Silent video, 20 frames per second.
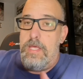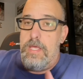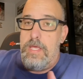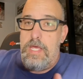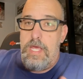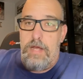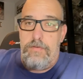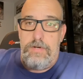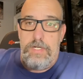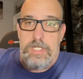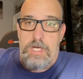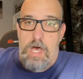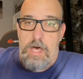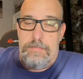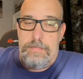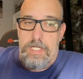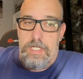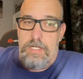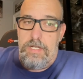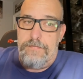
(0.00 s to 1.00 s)
every
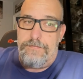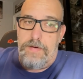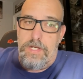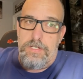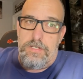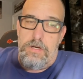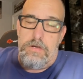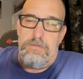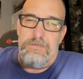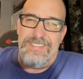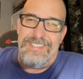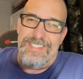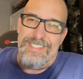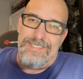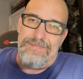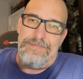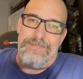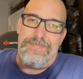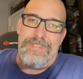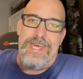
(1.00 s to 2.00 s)
comment. And if I don't,
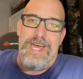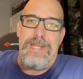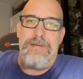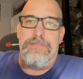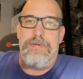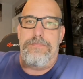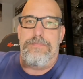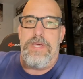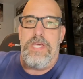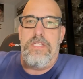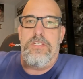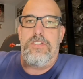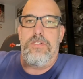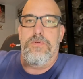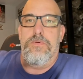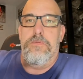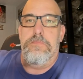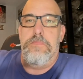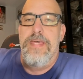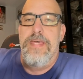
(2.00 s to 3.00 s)
just kind of be patient
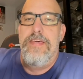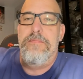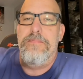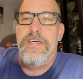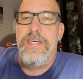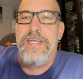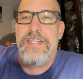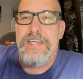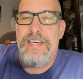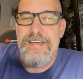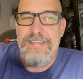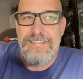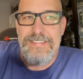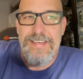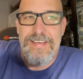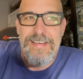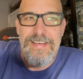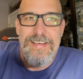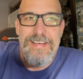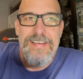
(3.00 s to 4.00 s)
with me because
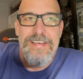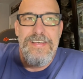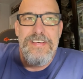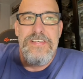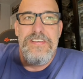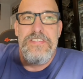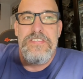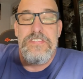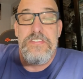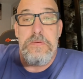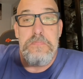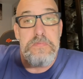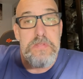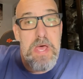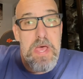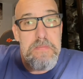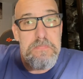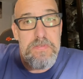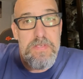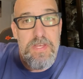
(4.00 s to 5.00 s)

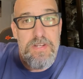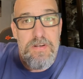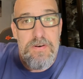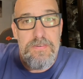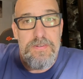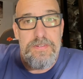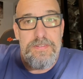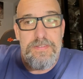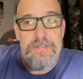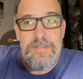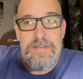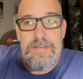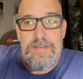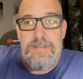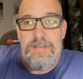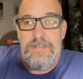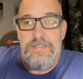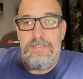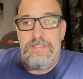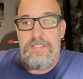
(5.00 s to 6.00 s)
sometimes I don't
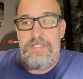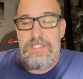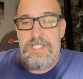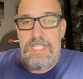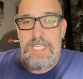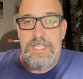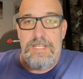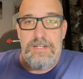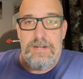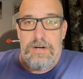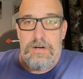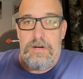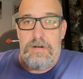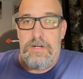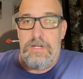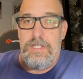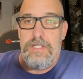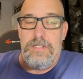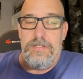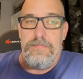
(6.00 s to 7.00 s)
see it
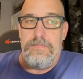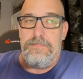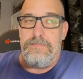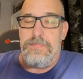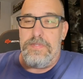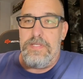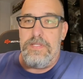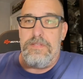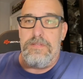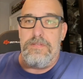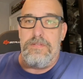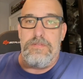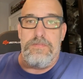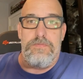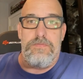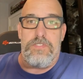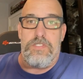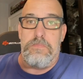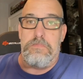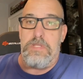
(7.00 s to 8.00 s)
or
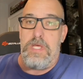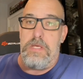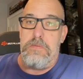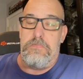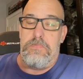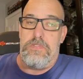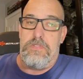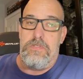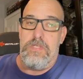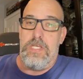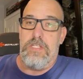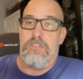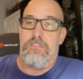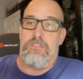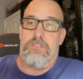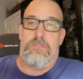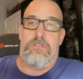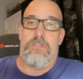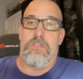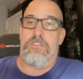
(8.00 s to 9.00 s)
sometimes it
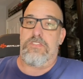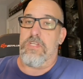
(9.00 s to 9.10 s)
just